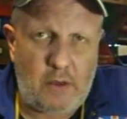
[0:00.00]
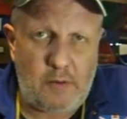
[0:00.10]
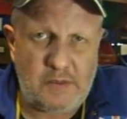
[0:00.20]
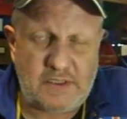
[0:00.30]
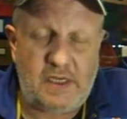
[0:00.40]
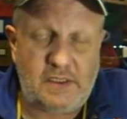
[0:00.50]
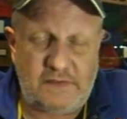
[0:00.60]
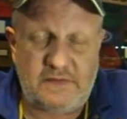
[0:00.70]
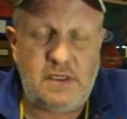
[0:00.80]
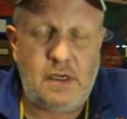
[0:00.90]
a common mistake,
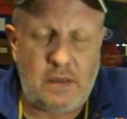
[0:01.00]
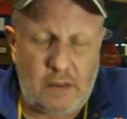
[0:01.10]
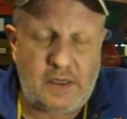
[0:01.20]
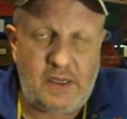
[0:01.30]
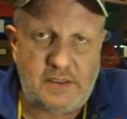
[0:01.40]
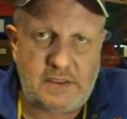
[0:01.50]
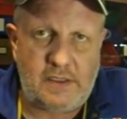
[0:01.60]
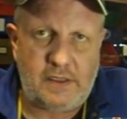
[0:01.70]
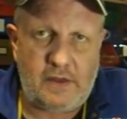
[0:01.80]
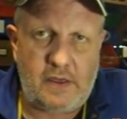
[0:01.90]
because I've seen a lot of kits
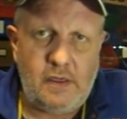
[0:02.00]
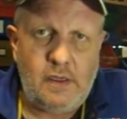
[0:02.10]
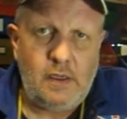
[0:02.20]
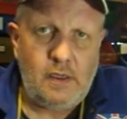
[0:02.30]
like that.